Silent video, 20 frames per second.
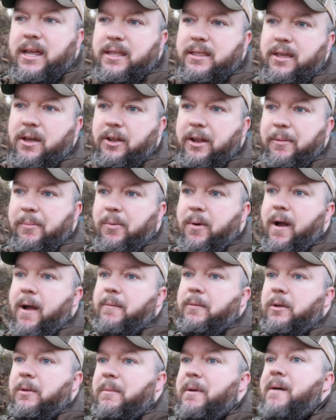The only
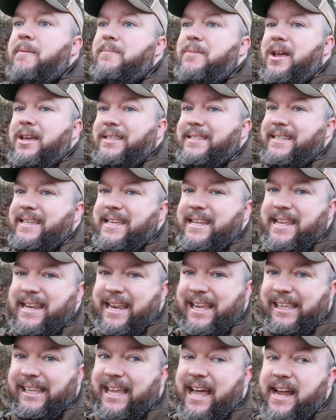problem, I'm not seeing
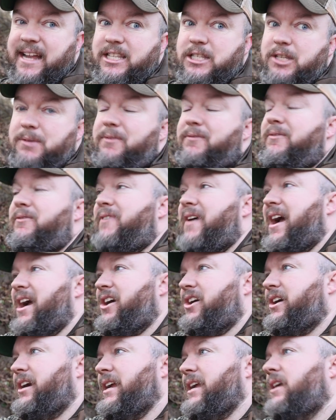any lights
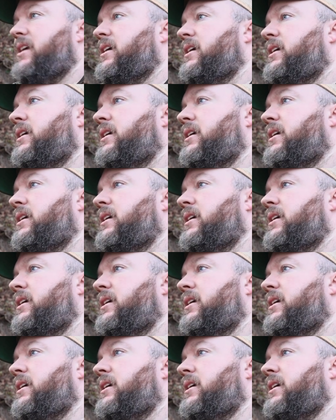firing.